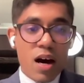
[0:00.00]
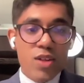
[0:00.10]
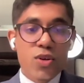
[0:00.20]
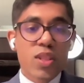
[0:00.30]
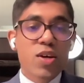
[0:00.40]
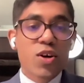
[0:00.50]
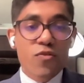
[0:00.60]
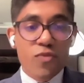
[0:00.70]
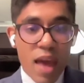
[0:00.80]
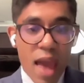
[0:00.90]
So think
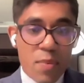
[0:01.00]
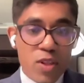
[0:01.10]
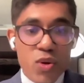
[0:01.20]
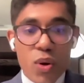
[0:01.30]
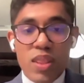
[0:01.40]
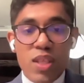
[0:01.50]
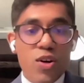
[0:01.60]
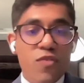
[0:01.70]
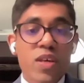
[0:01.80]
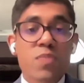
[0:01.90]
of Amazon, think
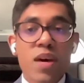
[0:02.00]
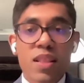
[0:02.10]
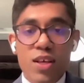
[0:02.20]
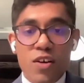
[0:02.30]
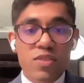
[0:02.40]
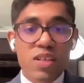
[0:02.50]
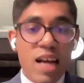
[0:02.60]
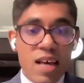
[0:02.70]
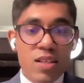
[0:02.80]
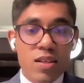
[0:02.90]
of eBay, think of
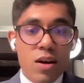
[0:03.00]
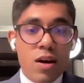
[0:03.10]
Daraz.